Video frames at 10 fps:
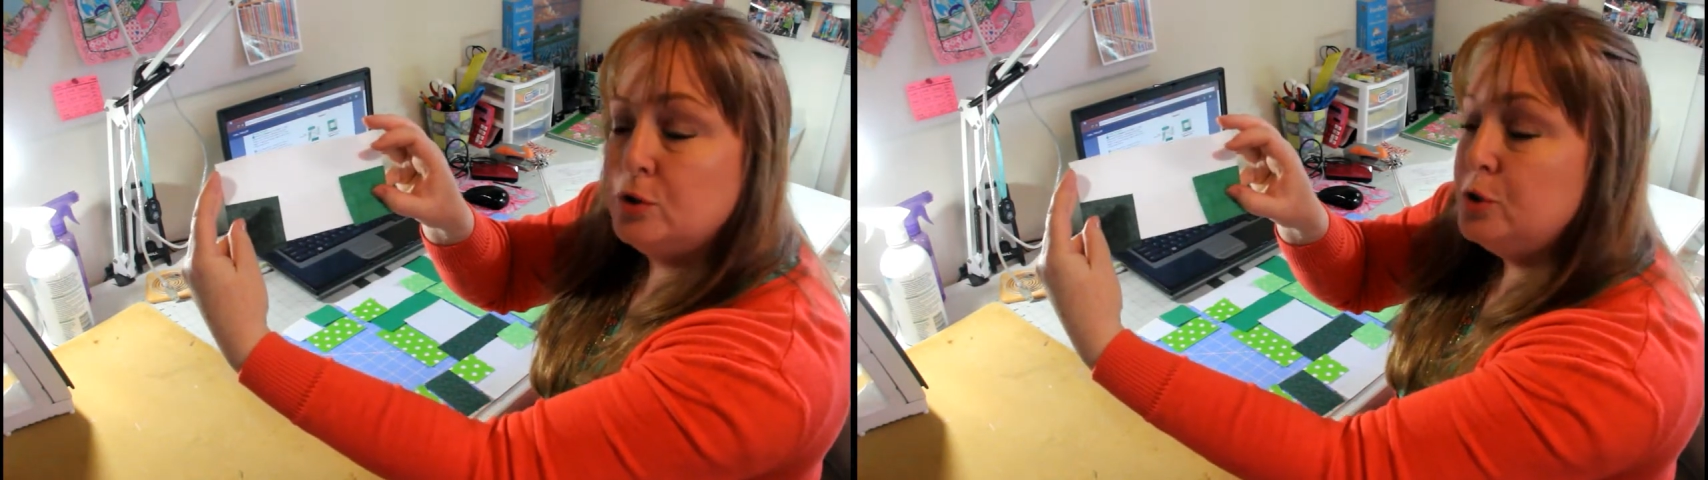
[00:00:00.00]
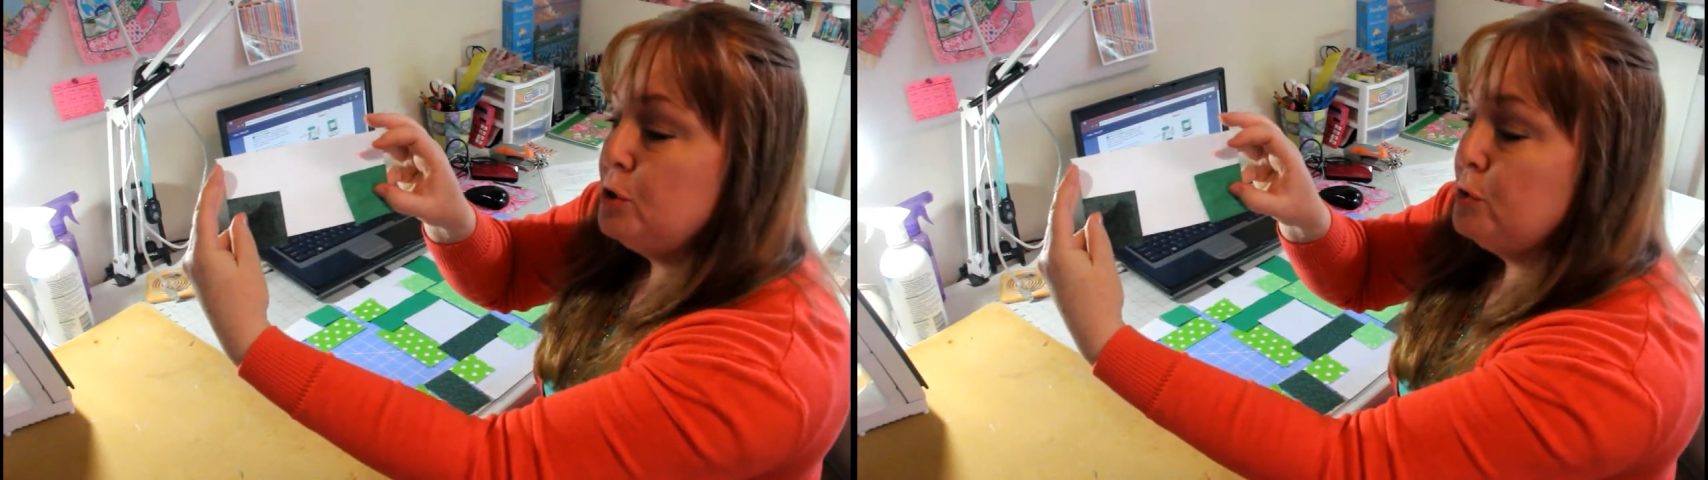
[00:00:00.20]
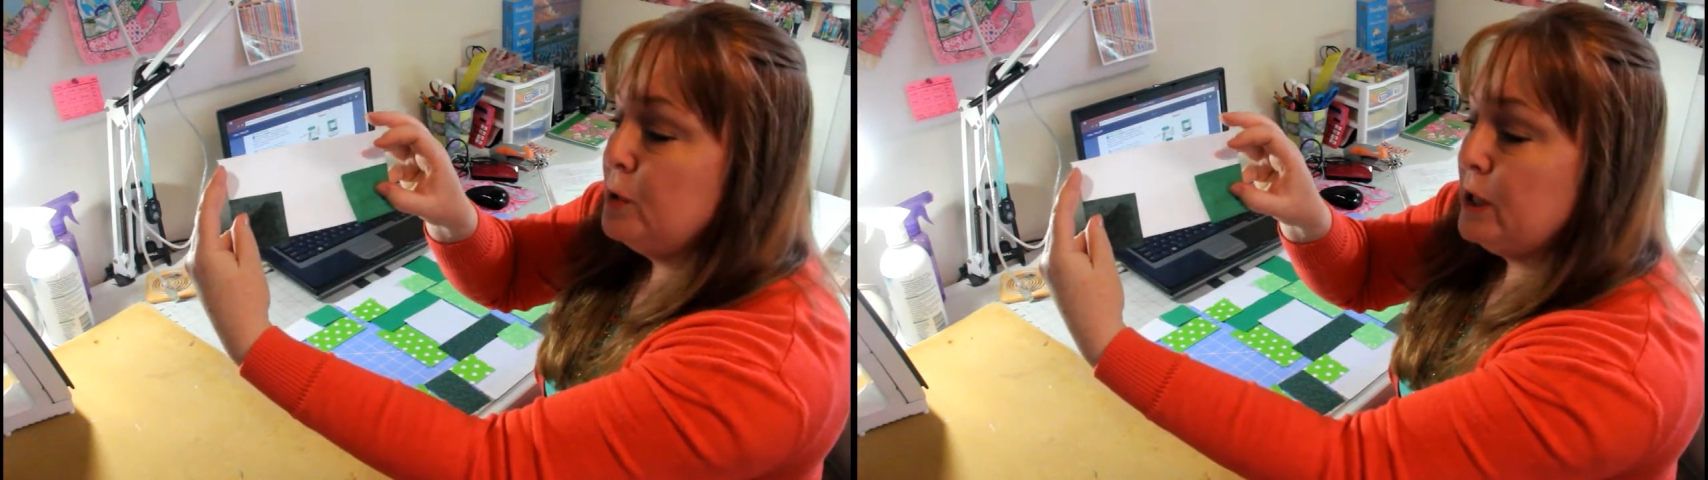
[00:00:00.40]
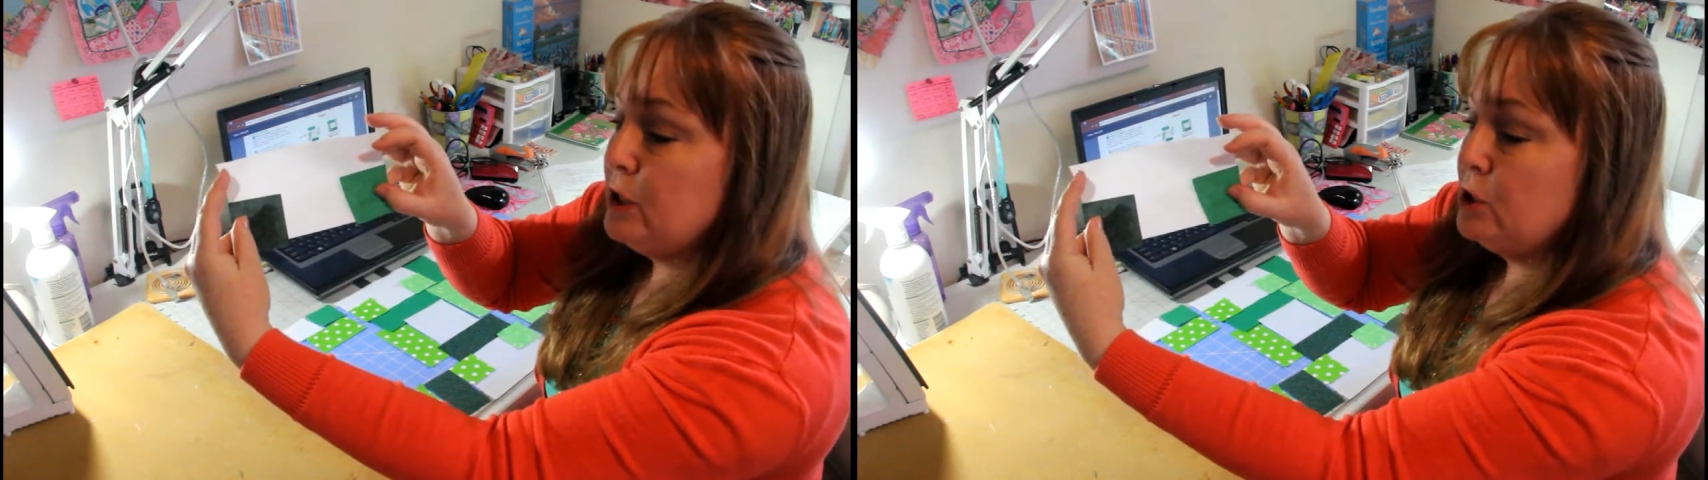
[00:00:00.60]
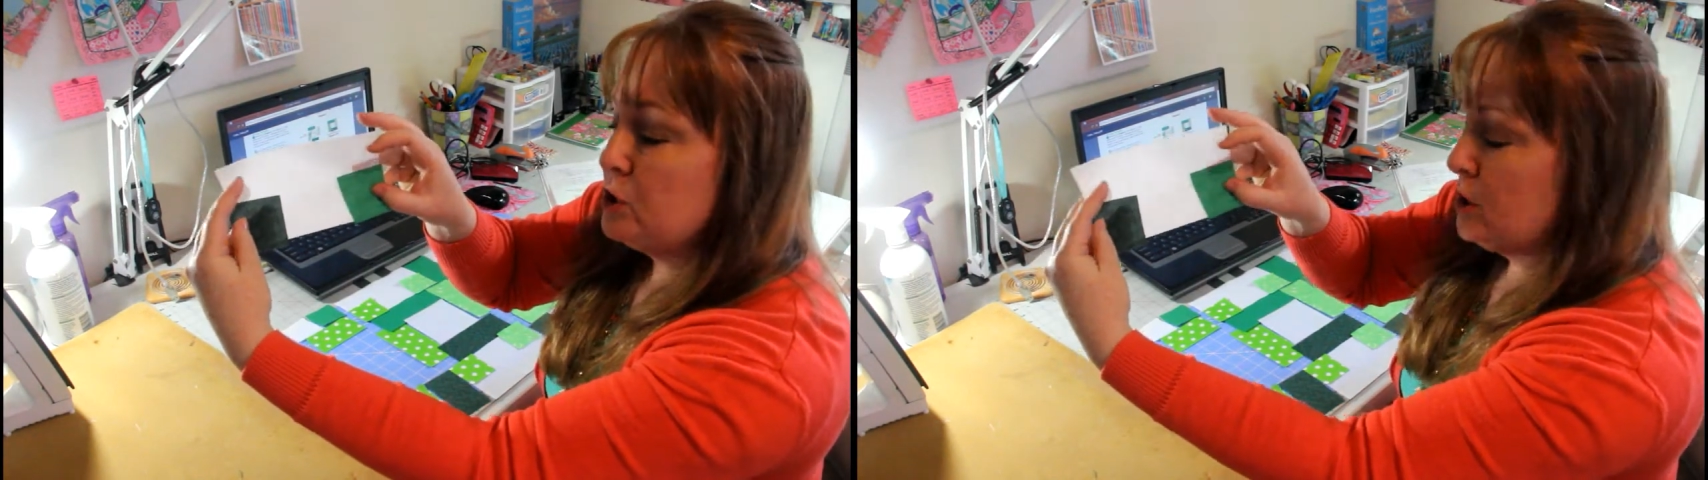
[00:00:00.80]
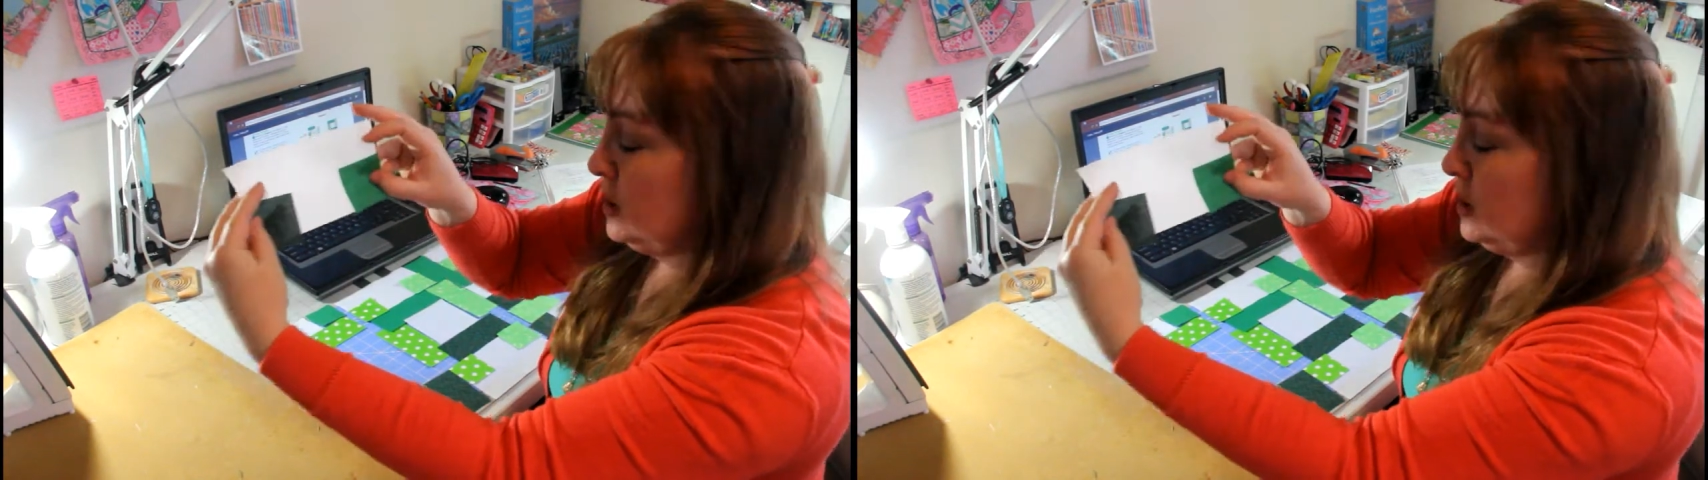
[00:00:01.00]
2-inch